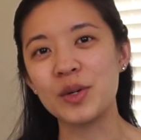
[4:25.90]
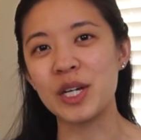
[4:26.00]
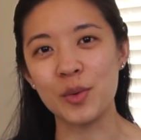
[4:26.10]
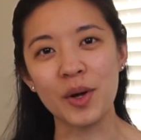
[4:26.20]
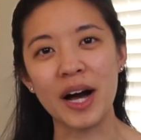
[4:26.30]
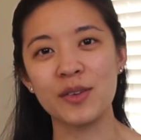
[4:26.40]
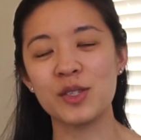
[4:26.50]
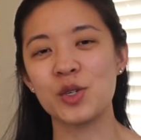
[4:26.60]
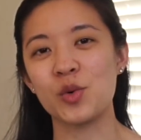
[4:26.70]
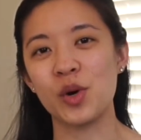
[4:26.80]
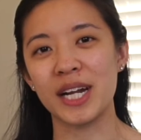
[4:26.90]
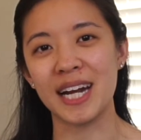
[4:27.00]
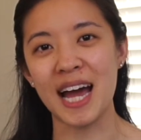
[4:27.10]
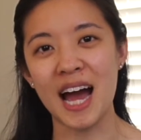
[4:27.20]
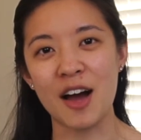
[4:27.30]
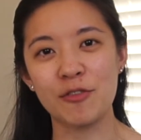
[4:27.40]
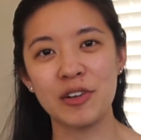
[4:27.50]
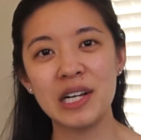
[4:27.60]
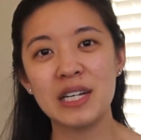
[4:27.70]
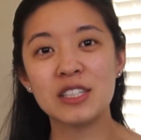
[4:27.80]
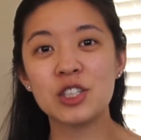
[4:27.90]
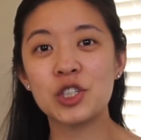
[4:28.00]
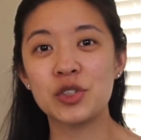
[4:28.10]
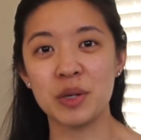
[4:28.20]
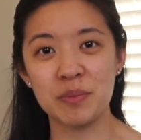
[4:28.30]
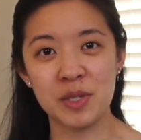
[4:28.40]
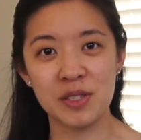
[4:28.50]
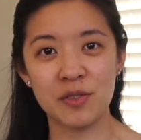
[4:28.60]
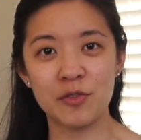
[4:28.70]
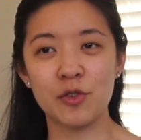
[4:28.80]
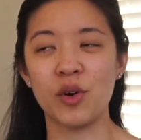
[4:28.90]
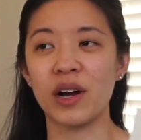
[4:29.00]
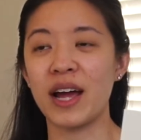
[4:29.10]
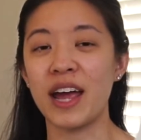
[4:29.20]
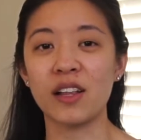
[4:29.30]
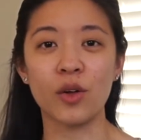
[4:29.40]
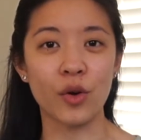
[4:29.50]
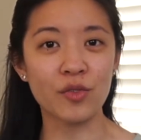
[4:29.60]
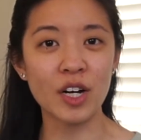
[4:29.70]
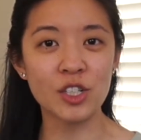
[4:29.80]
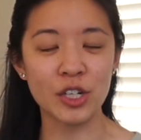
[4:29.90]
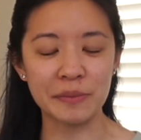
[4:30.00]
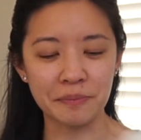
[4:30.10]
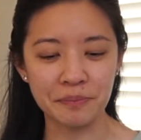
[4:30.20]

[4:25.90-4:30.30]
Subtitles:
equal out to 1.5 strips for a load of laundry.